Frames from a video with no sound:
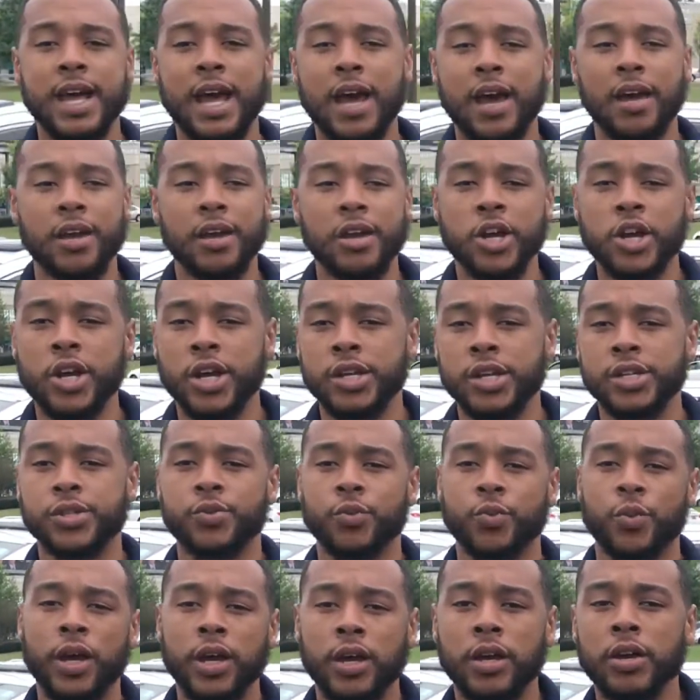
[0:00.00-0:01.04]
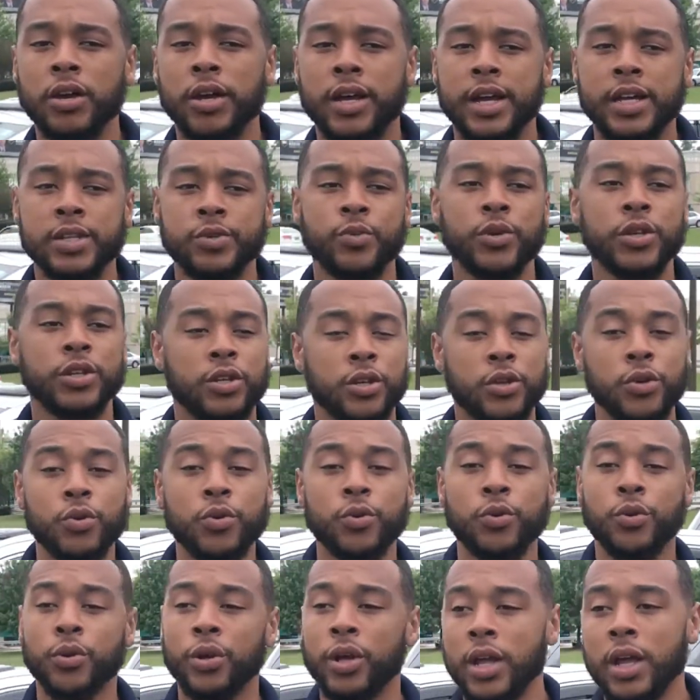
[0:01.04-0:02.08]
out here as well as we
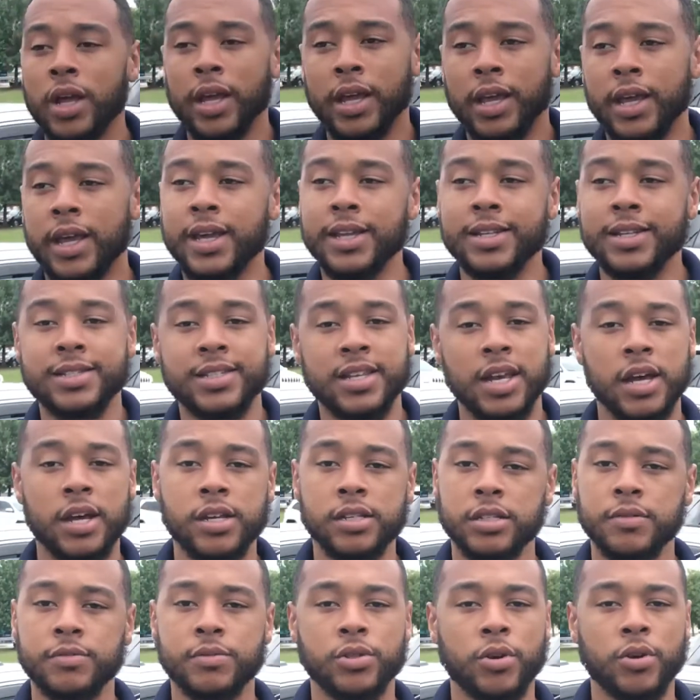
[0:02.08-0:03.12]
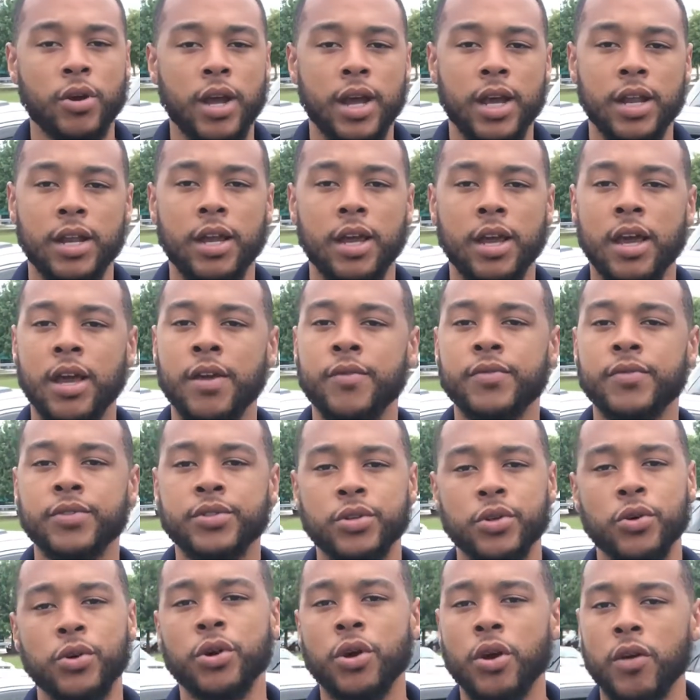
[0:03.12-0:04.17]
do get tons of trading
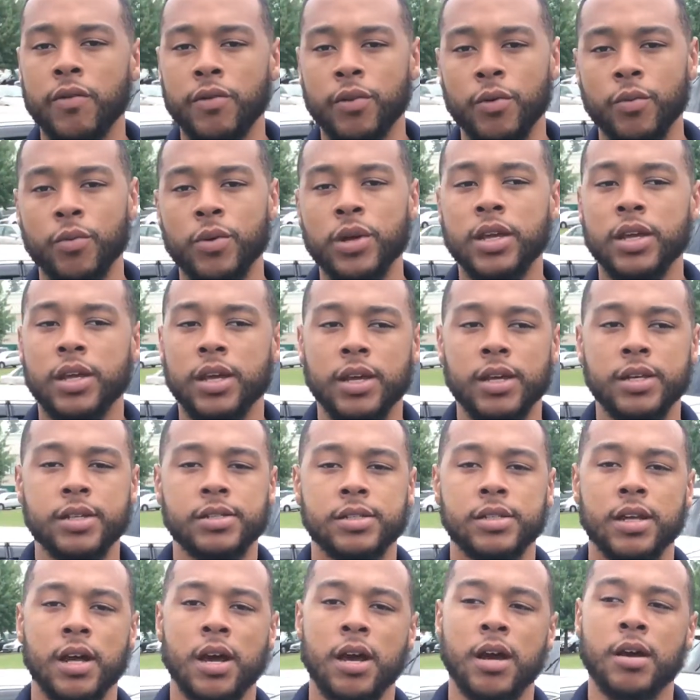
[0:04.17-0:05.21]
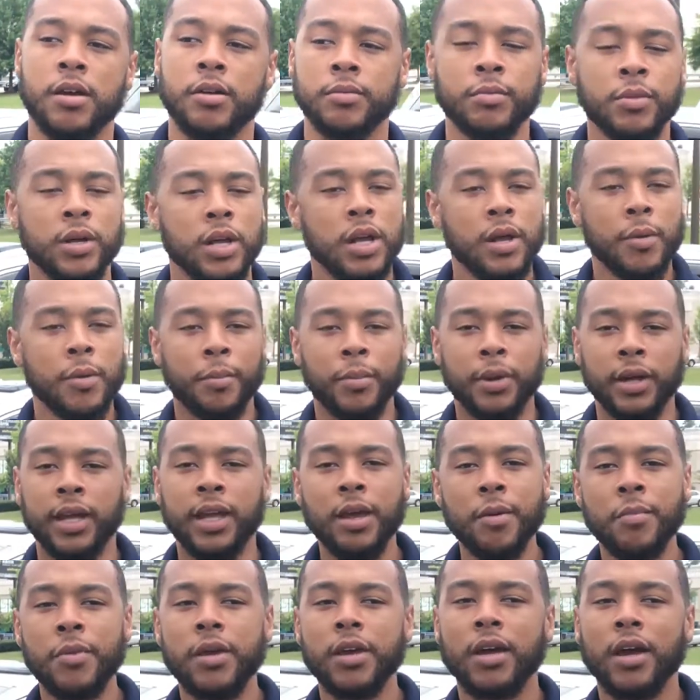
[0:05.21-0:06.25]
inventory over the weekends. But
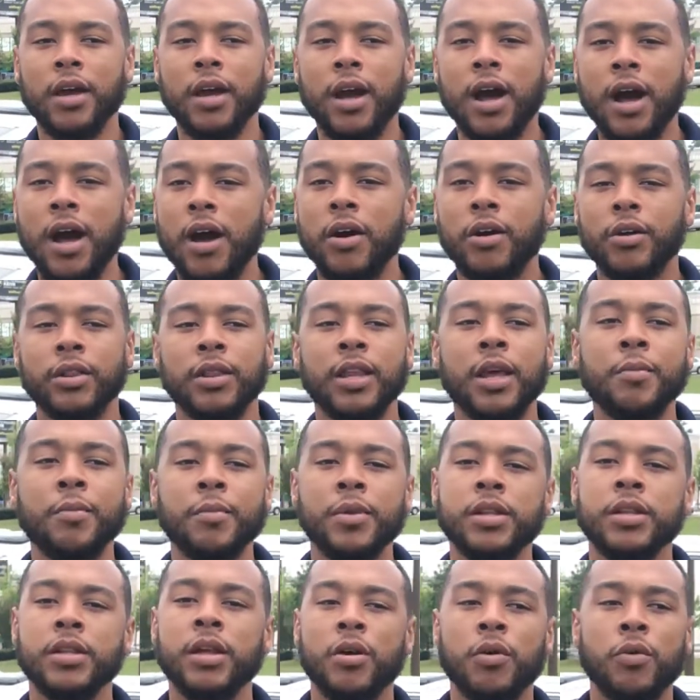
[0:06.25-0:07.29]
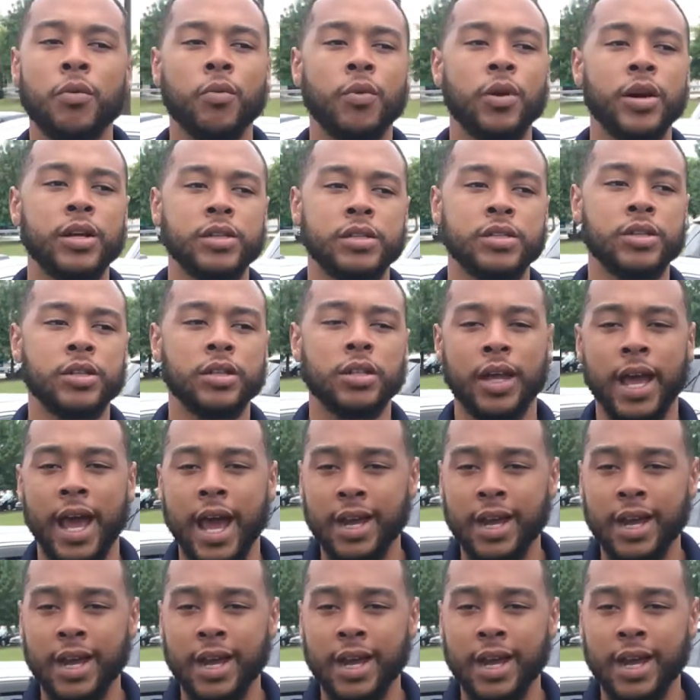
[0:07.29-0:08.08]
give me a call. Let me know what you're